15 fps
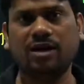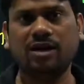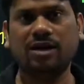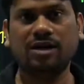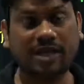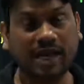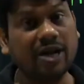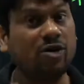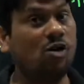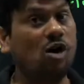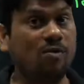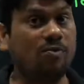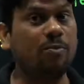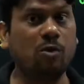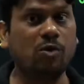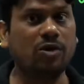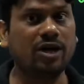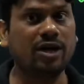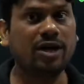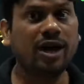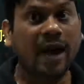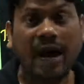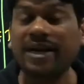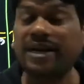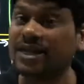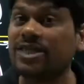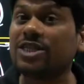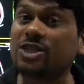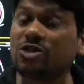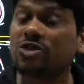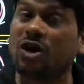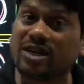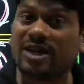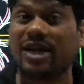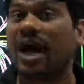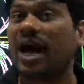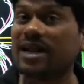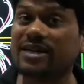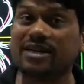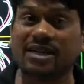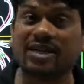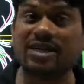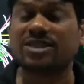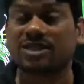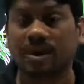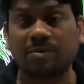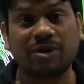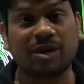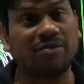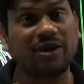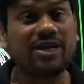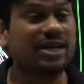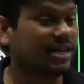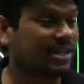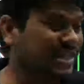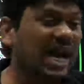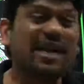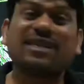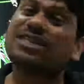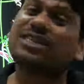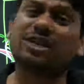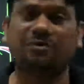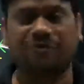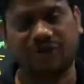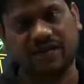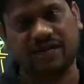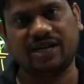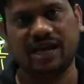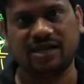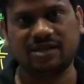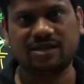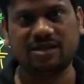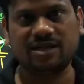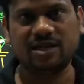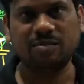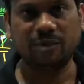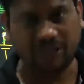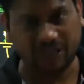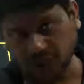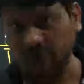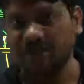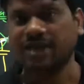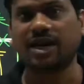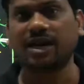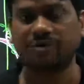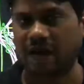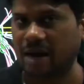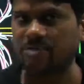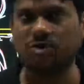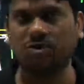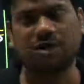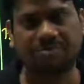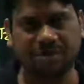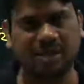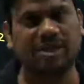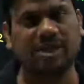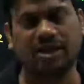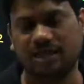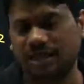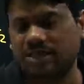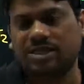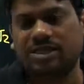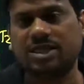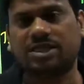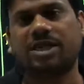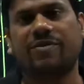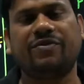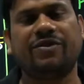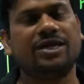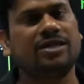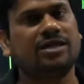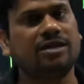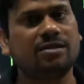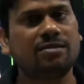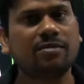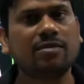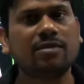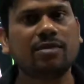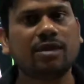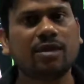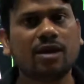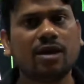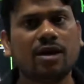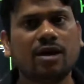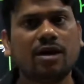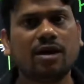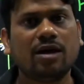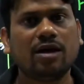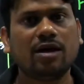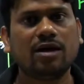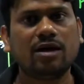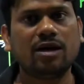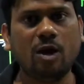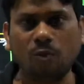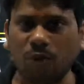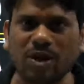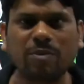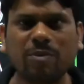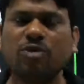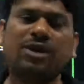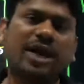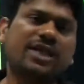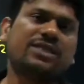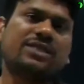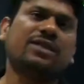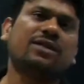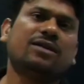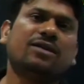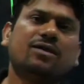And it is not guaranteed in some converter, that is different task. But theoretically, we have to give that this definition. Now, what about next thing?